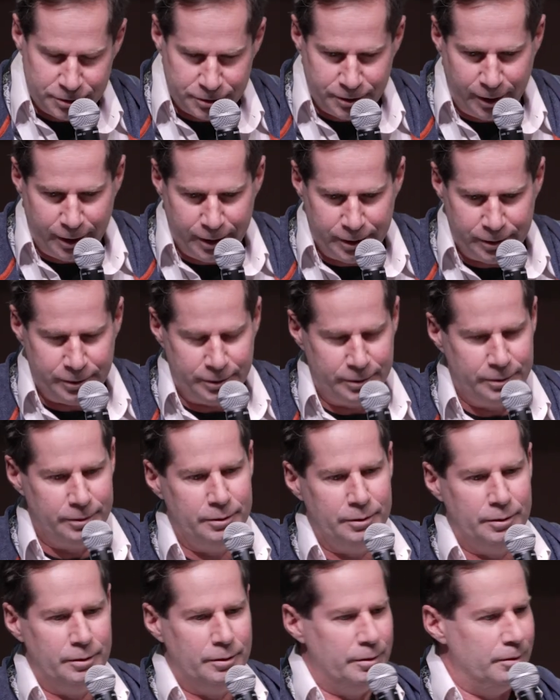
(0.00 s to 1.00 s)
Star.
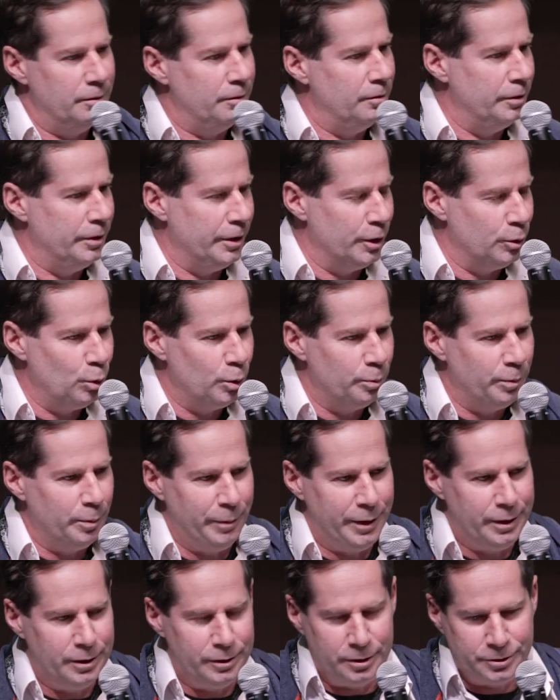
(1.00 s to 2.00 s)
There will be
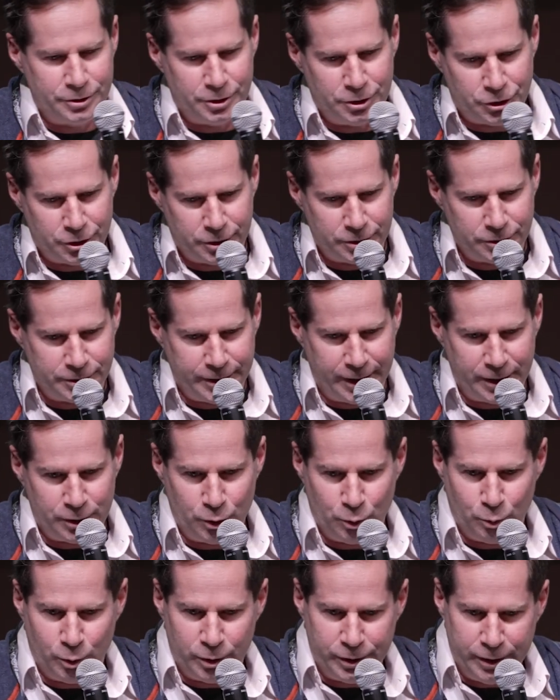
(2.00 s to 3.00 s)
many decisions
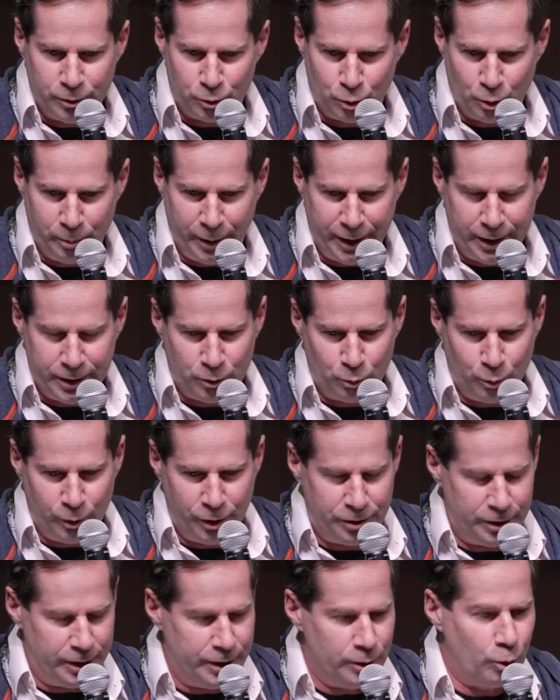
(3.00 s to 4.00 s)
that you will need to make
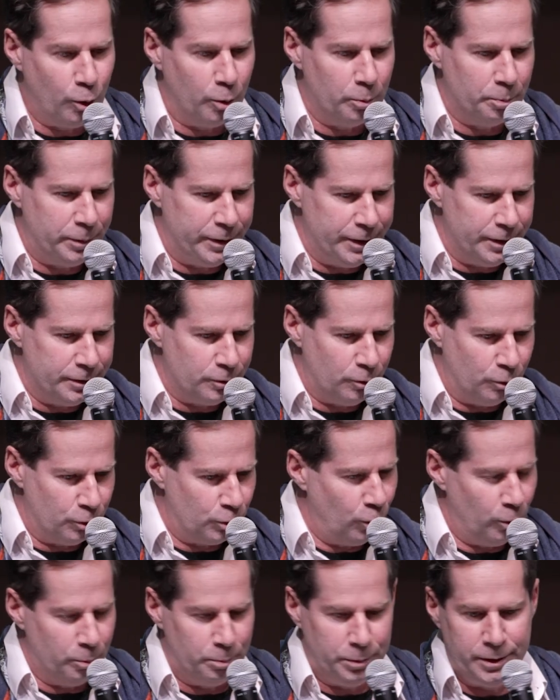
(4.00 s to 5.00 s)
with incomplete or
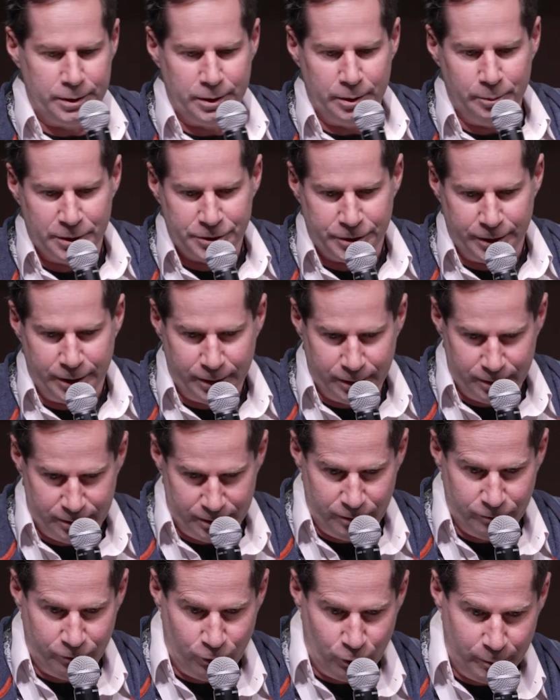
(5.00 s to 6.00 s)
completely missing
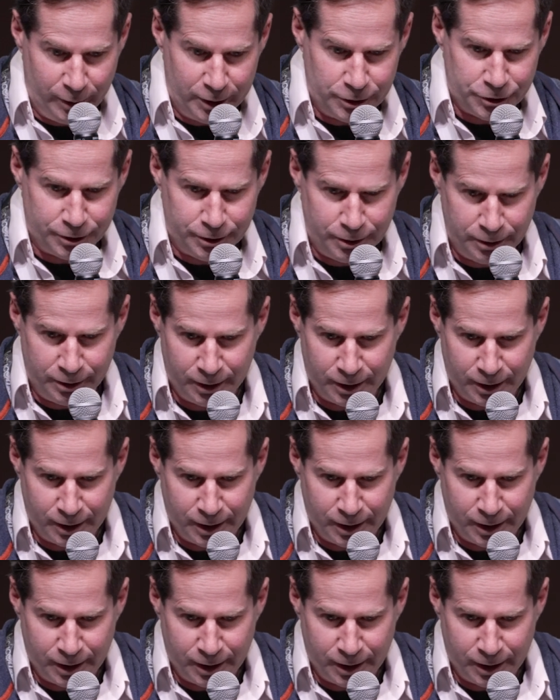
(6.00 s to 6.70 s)
information.